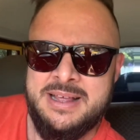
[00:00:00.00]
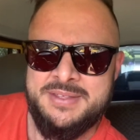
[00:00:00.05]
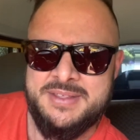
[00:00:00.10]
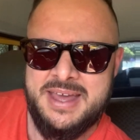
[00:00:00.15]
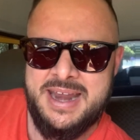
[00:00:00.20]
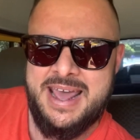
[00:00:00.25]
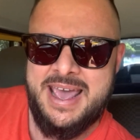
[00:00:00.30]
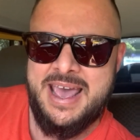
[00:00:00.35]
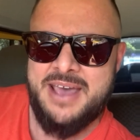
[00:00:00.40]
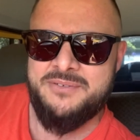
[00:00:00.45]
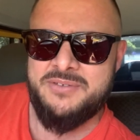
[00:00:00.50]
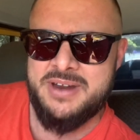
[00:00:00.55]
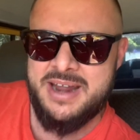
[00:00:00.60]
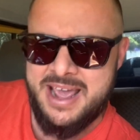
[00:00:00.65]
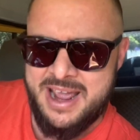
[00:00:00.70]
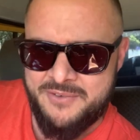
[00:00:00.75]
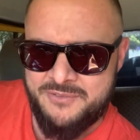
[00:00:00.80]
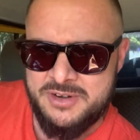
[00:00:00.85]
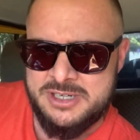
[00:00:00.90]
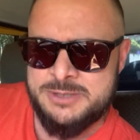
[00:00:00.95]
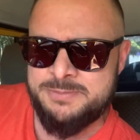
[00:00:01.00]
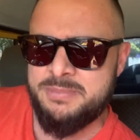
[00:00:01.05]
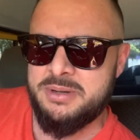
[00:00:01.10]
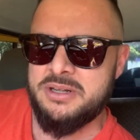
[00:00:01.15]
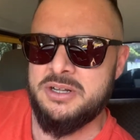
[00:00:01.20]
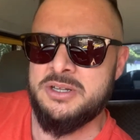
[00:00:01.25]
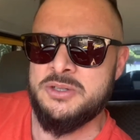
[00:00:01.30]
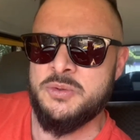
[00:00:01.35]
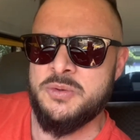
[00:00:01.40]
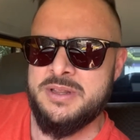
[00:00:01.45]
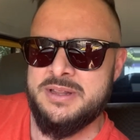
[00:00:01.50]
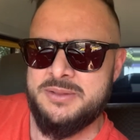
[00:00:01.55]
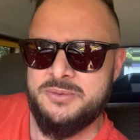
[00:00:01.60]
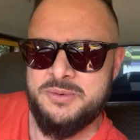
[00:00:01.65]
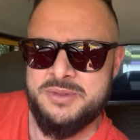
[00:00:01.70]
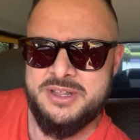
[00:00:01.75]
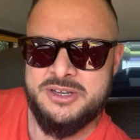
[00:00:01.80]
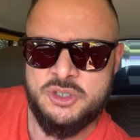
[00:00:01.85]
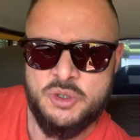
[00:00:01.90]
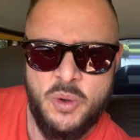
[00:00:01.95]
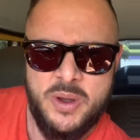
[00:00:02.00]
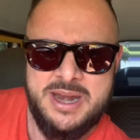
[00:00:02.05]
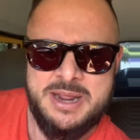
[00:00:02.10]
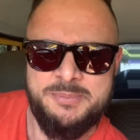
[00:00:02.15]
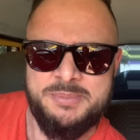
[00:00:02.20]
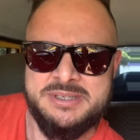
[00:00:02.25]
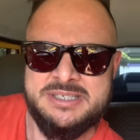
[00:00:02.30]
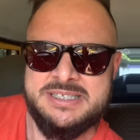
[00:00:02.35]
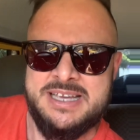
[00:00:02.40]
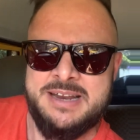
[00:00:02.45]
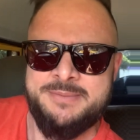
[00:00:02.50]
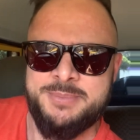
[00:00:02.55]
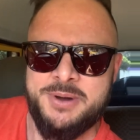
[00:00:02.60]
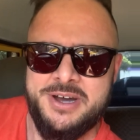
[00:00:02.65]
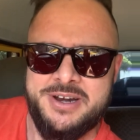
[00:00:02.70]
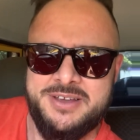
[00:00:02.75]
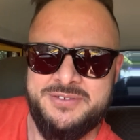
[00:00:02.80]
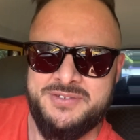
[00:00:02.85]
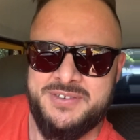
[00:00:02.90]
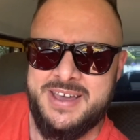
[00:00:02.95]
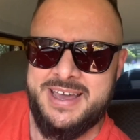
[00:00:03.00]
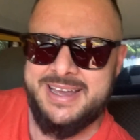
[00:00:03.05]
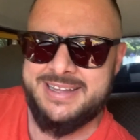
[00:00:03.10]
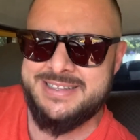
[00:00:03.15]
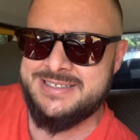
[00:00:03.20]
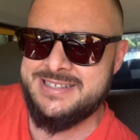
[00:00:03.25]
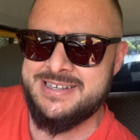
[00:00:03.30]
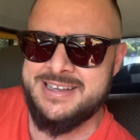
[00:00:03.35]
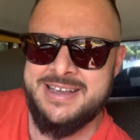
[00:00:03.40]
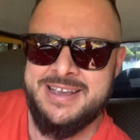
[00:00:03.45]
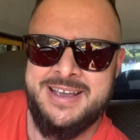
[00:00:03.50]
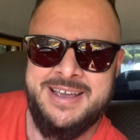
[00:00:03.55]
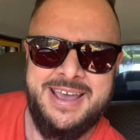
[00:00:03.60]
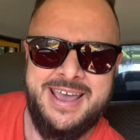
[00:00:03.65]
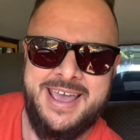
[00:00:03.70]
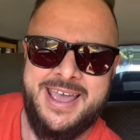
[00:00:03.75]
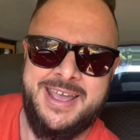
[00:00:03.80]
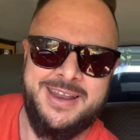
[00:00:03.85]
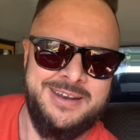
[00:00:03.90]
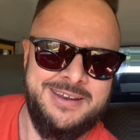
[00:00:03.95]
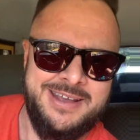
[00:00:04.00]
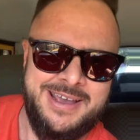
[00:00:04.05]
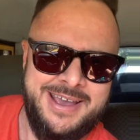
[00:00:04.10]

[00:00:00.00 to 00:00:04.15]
that have an average build with a 20% body fat and,